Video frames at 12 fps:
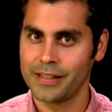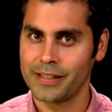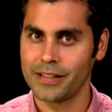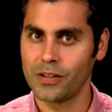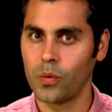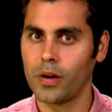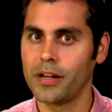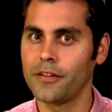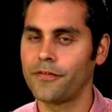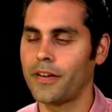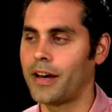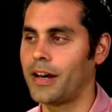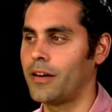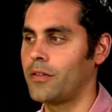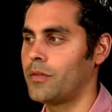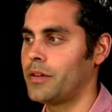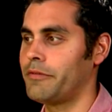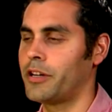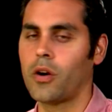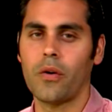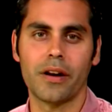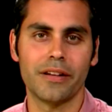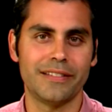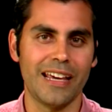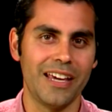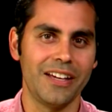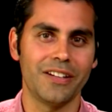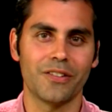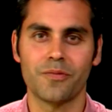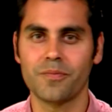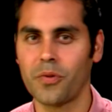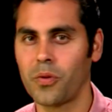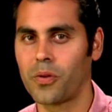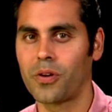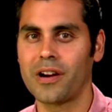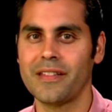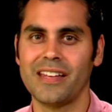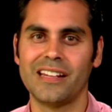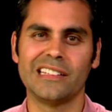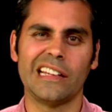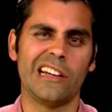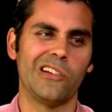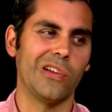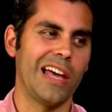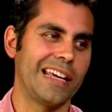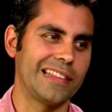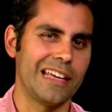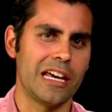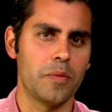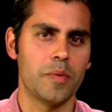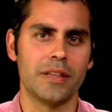You know, what if we go on a date or more and then I don't like them?